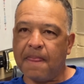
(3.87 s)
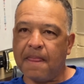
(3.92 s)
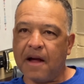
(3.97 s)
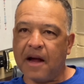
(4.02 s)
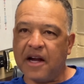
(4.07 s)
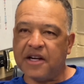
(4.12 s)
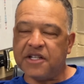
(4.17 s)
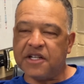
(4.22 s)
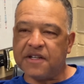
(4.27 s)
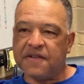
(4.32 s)

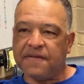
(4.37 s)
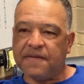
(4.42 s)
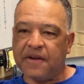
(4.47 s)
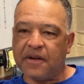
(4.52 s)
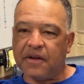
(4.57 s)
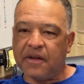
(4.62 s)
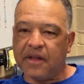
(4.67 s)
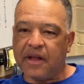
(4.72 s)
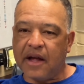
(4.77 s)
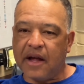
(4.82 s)
I just
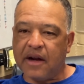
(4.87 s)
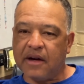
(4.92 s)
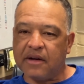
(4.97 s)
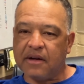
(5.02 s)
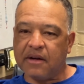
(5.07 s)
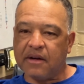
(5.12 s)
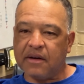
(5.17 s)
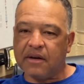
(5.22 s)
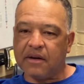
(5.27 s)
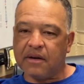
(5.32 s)
feel that
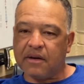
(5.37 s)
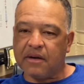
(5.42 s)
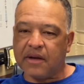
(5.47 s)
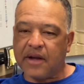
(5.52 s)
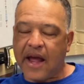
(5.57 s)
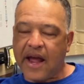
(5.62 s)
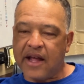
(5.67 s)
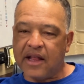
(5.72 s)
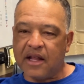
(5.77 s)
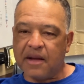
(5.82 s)

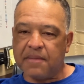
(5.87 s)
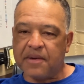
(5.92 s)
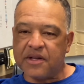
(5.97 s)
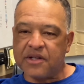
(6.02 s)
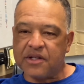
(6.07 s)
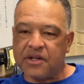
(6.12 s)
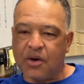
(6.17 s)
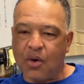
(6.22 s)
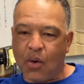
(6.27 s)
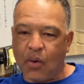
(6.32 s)
Caleb
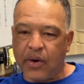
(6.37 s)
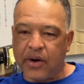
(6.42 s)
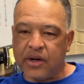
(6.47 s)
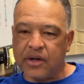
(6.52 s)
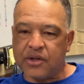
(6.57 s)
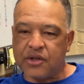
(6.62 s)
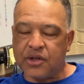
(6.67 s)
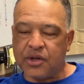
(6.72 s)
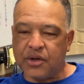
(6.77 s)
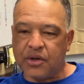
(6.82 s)
is going
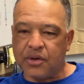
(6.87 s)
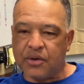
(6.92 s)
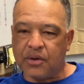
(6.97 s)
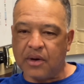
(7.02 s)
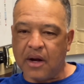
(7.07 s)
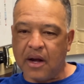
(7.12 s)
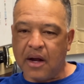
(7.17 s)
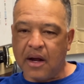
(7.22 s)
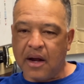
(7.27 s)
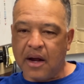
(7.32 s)
to
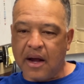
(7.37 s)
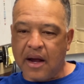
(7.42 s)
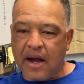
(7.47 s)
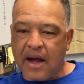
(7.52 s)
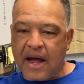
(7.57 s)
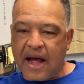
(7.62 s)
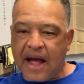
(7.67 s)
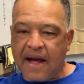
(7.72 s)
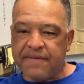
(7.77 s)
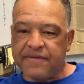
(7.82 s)

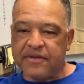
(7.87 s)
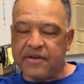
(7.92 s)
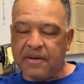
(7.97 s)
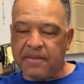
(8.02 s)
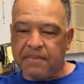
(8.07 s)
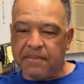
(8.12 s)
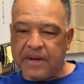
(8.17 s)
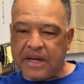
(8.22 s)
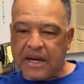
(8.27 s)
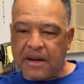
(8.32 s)
have to
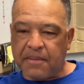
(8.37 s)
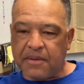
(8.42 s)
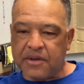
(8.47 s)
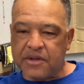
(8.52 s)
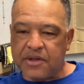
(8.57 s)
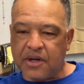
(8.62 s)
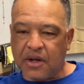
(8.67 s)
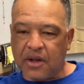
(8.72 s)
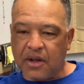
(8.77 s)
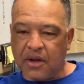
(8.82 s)
be able
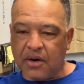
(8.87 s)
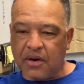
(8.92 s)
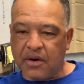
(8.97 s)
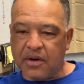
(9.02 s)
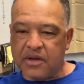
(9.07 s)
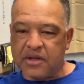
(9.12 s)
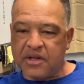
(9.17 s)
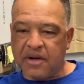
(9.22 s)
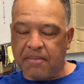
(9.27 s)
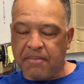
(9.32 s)
to
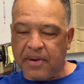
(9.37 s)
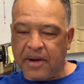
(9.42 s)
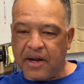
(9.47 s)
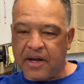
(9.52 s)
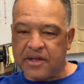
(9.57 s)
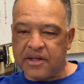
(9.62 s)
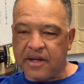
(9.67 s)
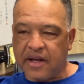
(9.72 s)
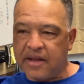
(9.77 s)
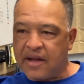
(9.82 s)
learn to
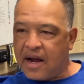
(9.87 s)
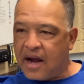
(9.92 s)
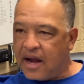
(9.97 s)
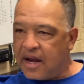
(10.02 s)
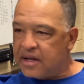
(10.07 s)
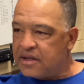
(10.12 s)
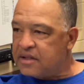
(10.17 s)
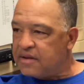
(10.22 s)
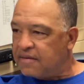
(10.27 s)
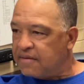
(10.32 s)
pitch in the
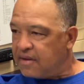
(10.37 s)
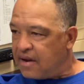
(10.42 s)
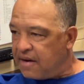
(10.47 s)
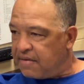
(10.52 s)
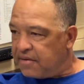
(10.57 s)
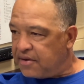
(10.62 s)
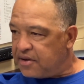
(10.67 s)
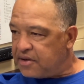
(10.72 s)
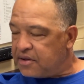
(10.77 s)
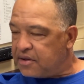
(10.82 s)
highest of
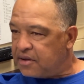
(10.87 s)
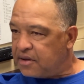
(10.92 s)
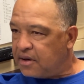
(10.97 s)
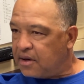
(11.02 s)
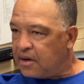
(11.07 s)
leverage.